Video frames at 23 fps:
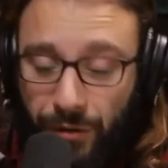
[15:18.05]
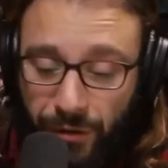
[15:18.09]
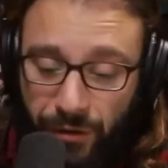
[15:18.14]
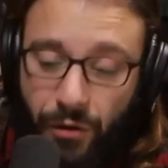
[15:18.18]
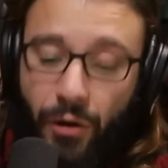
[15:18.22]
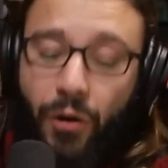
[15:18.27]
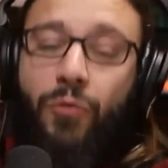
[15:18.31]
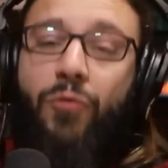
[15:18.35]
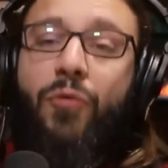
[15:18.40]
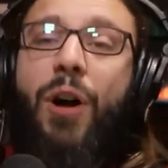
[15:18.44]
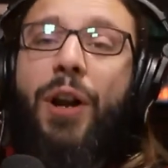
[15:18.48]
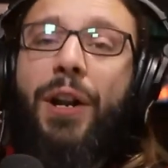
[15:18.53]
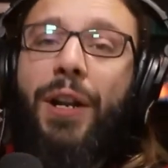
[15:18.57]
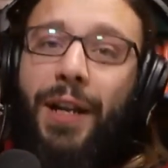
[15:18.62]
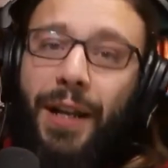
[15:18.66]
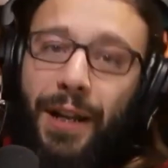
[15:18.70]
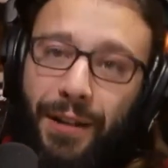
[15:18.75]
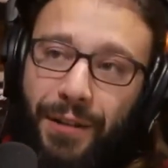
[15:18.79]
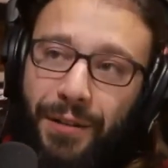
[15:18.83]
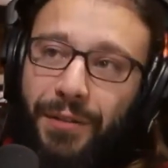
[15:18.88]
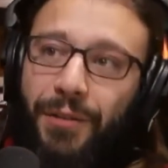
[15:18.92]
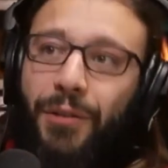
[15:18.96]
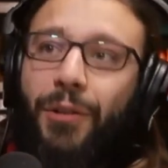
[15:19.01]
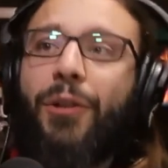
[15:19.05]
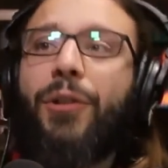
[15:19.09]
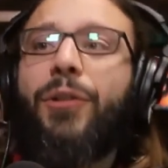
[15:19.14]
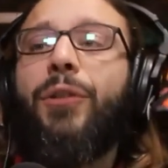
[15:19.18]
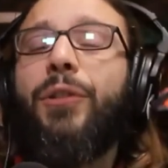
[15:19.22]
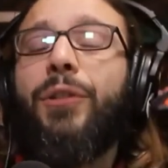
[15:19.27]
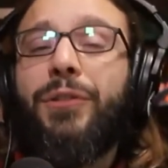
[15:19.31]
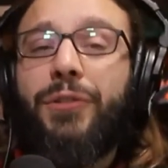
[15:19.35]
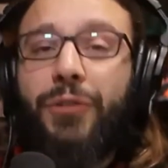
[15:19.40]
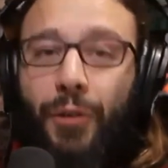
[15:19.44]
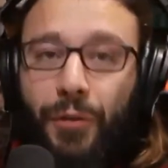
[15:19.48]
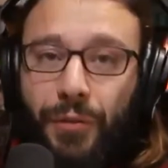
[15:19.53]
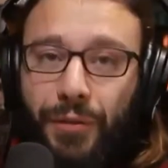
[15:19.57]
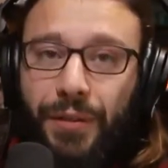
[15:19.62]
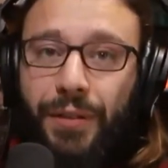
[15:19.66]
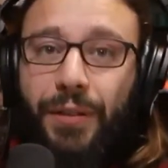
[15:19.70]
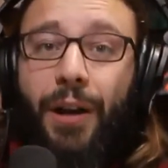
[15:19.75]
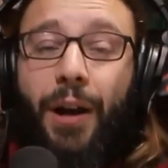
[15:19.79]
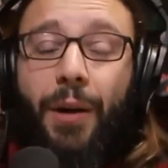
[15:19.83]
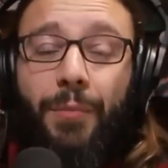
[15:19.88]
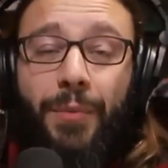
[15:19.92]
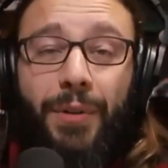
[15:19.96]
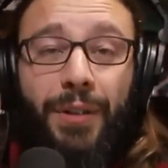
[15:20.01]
Start running in a circle and don't stop.